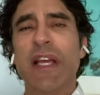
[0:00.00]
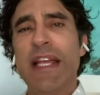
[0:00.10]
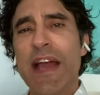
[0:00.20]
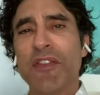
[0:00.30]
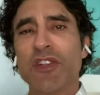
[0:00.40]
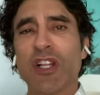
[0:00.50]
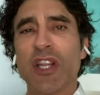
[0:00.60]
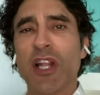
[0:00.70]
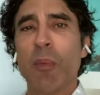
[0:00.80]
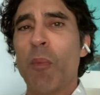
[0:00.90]
Yeah, there's a
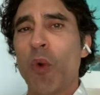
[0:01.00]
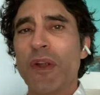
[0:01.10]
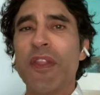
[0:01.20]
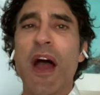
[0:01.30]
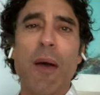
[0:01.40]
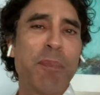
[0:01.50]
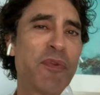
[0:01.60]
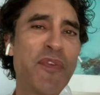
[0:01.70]
little more in the upper